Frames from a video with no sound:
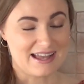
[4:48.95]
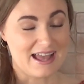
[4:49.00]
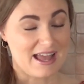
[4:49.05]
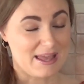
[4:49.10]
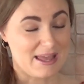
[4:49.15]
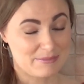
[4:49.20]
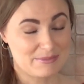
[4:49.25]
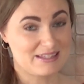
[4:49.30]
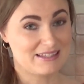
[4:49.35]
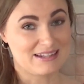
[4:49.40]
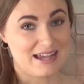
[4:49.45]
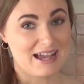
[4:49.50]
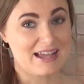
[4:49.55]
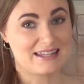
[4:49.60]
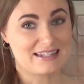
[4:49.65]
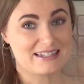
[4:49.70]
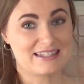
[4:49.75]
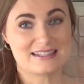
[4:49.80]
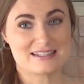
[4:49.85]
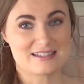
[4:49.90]
I mean,
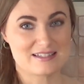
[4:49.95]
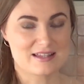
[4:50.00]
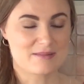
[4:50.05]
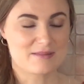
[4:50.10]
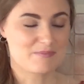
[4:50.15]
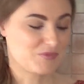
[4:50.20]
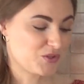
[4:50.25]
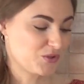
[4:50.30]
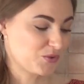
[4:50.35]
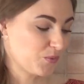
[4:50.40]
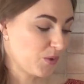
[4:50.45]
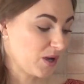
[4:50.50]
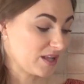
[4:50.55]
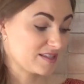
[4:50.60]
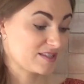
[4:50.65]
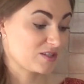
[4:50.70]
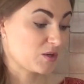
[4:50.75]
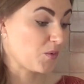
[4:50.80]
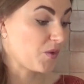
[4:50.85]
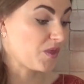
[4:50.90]
I need some new
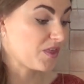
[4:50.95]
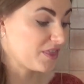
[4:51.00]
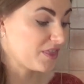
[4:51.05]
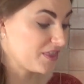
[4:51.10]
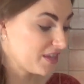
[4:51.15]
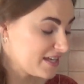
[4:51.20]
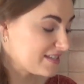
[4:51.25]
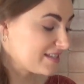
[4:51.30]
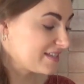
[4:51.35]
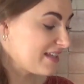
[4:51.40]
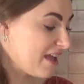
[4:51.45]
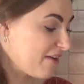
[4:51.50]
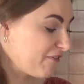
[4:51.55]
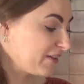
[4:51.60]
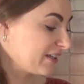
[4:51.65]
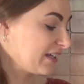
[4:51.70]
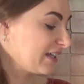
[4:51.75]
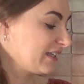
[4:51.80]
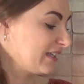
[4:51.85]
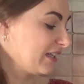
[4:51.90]
ones. So this
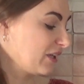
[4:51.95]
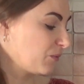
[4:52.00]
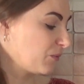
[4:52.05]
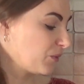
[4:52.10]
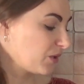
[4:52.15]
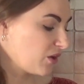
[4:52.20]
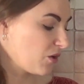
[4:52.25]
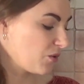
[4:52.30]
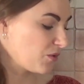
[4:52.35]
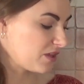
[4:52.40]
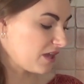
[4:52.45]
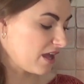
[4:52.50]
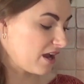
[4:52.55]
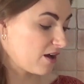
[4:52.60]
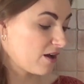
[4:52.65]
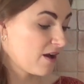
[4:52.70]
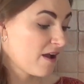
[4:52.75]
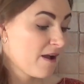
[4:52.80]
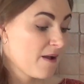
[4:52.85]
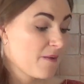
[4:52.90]
definitely will go
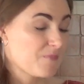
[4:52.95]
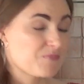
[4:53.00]
there.